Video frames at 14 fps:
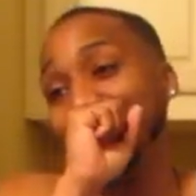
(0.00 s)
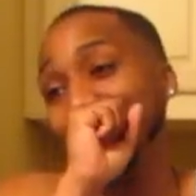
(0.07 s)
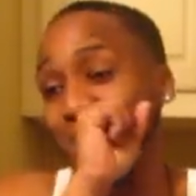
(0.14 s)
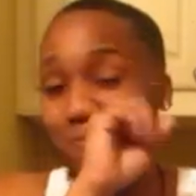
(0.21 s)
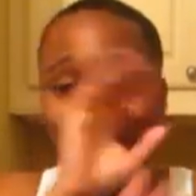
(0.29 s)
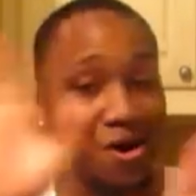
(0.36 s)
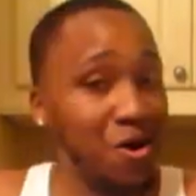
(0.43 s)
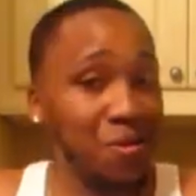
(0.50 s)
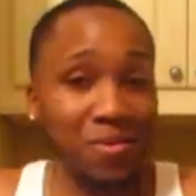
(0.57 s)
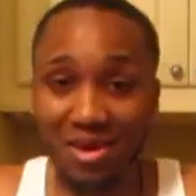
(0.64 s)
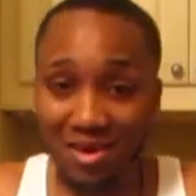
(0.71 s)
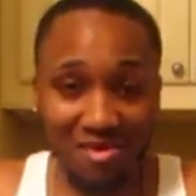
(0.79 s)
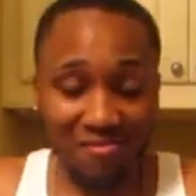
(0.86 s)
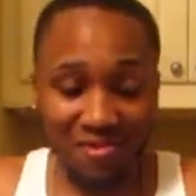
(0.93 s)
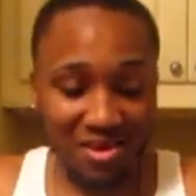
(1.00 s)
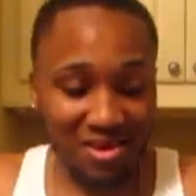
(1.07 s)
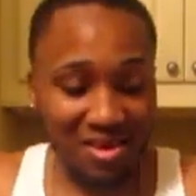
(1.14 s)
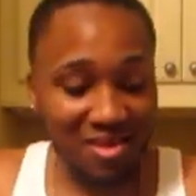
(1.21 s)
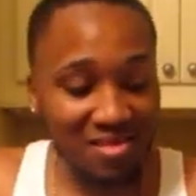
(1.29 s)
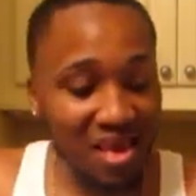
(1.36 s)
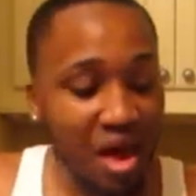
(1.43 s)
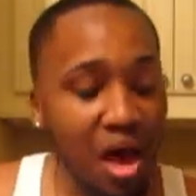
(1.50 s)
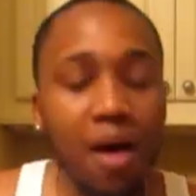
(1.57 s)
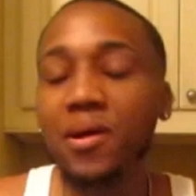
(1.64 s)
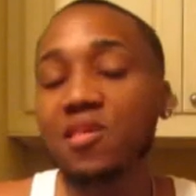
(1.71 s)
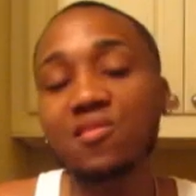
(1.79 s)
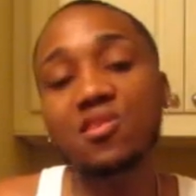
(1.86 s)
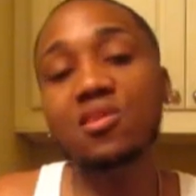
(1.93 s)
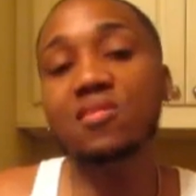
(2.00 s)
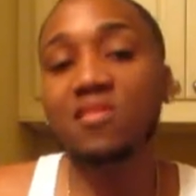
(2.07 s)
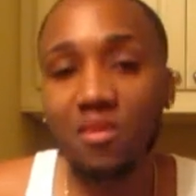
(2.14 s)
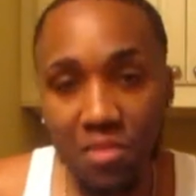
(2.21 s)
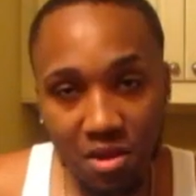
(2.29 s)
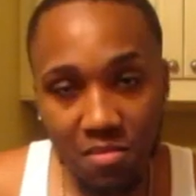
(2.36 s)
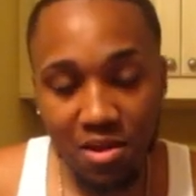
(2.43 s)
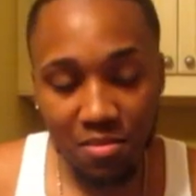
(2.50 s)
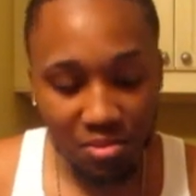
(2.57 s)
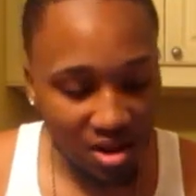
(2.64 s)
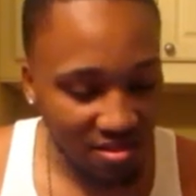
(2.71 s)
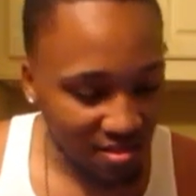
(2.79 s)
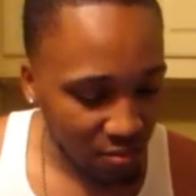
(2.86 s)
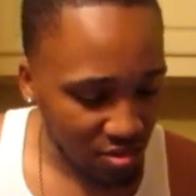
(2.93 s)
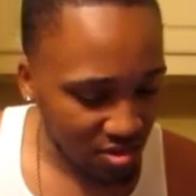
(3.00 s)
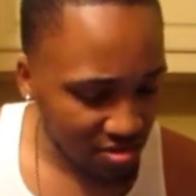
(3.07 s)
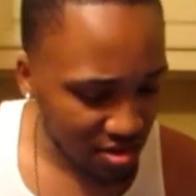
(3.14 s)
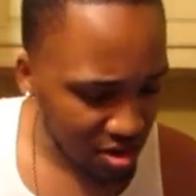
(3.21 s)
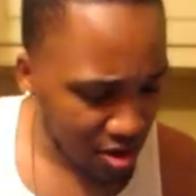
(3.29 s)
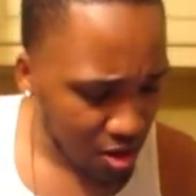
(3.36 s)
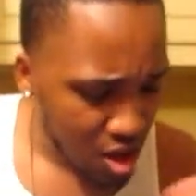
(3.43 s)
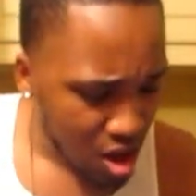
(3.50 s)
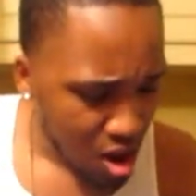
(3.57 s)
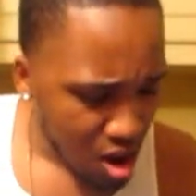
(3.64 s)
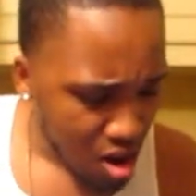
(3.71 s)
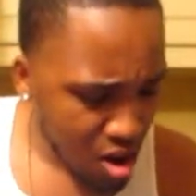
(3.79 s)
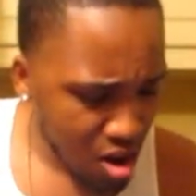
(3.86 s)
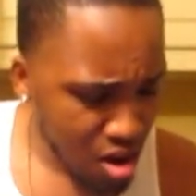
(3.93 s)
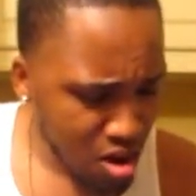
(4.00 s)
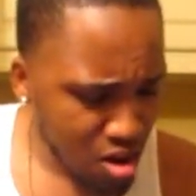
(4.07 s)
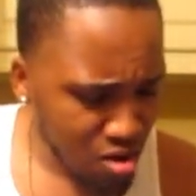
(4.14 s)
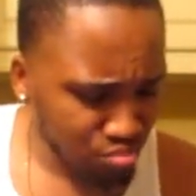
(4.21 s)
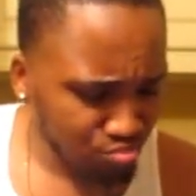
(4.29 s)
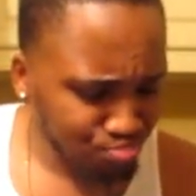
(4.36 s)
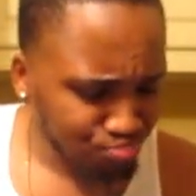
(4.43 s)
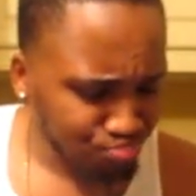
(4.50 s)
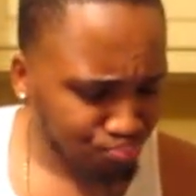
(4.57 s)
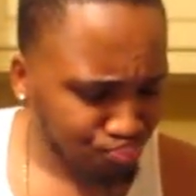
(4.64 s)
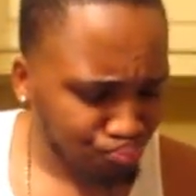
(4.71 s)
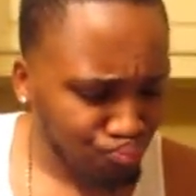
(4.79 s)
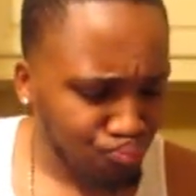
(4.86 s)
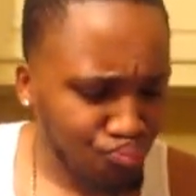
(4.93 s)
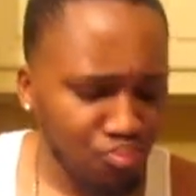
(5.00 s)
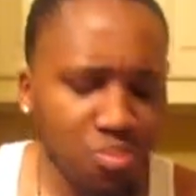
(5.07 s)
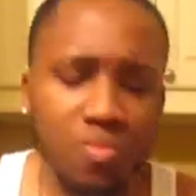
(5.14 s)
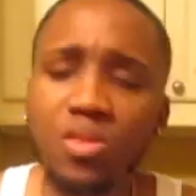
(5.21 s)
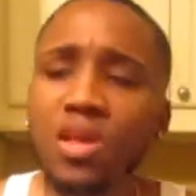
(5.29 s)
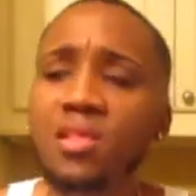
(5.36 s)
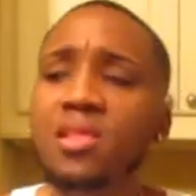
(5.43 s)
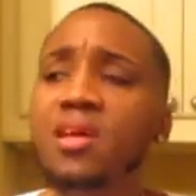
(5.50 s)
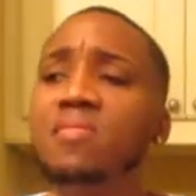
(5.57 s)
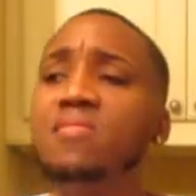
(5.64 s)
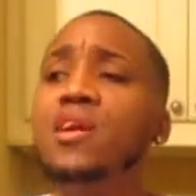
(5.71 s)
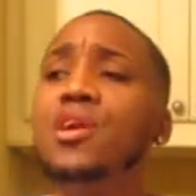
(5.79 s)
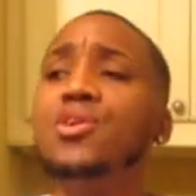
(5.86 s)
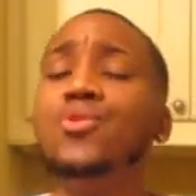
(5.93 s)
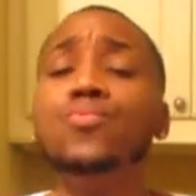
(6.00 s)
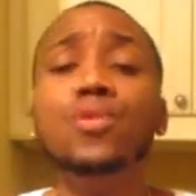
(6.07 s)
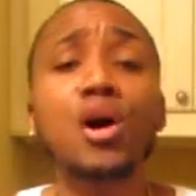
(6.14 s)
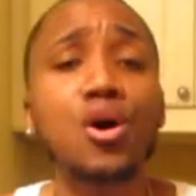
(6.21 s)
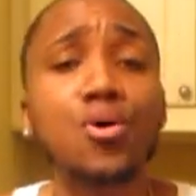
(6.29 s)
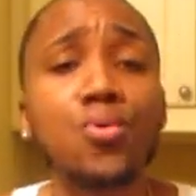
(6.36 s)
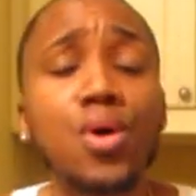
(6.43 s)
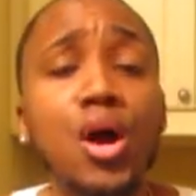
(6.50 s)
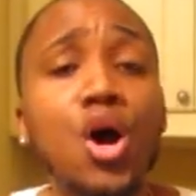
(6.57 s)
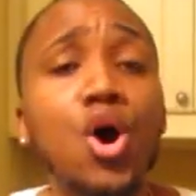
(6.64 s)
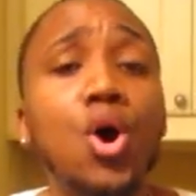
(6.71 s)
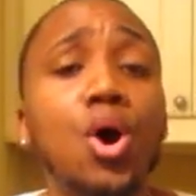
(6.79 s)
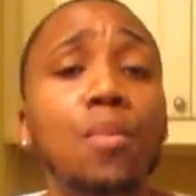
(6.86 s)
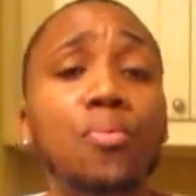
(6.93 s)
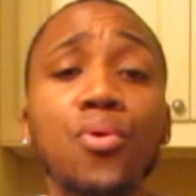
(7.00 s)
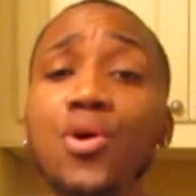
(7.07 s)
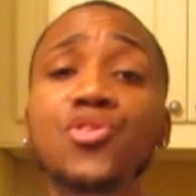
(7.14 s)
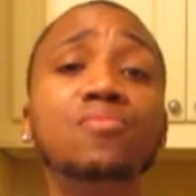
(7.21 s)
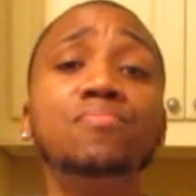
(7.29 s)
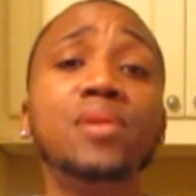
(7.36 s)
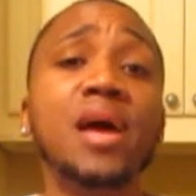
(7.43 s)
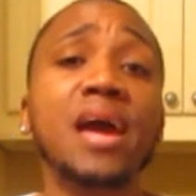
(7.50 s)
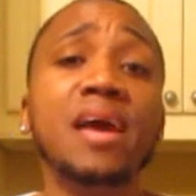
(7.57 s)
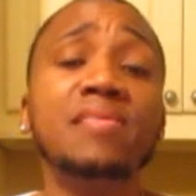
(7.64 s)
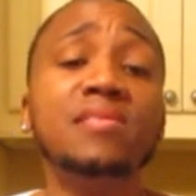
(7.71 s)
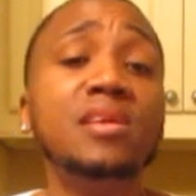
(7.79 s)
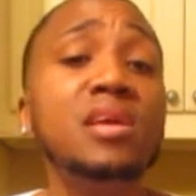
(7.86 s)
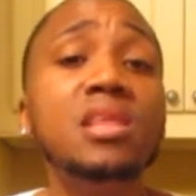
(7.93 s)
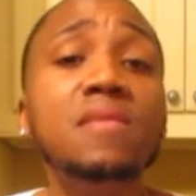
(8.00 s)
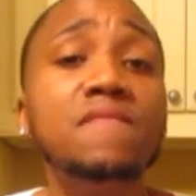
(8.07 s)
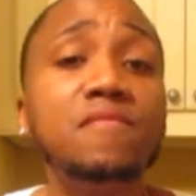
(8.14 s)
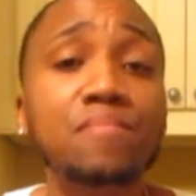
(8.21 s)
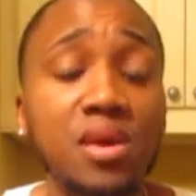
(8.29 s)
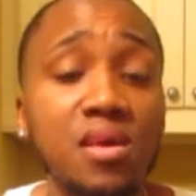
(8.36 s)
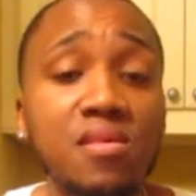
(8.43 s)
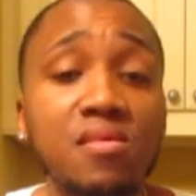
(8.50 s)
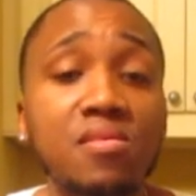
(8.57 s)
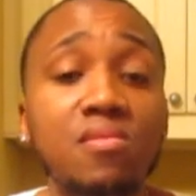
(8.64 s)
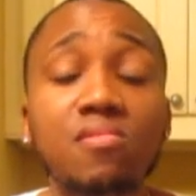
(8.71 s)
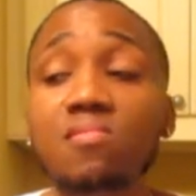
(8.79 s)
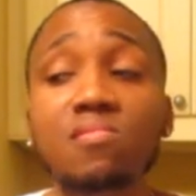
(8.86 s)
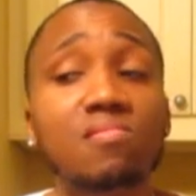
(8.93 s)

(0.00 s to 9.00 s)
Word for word: so you know it is what it is. But it's good to see them in a better place. I will say that. Um, next thing you know, Porsha blasts Nene for being